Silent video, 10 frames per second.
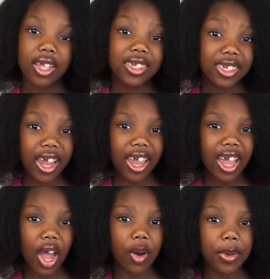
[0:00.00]
Today
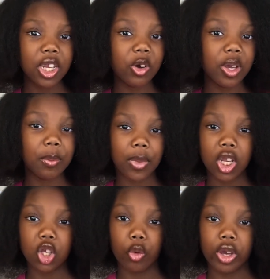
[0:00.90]
I'll be doing
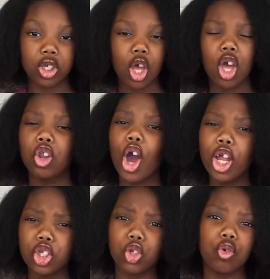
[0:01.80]
mini twists.
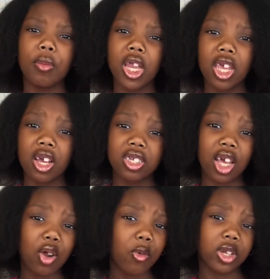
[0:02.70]
Not too many because
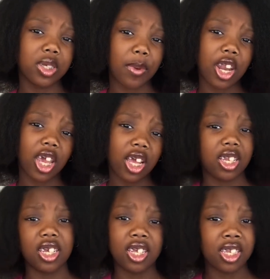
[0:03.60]
I don't want to spend
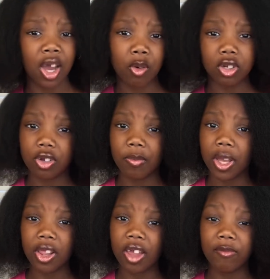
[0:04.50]
18 hours of
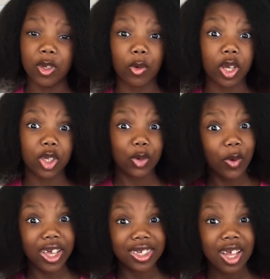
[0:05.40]
my life doing
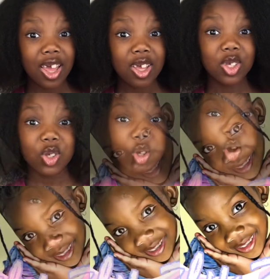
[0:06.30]
twists. So
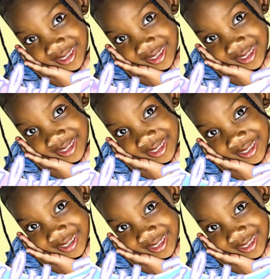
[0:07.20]
this is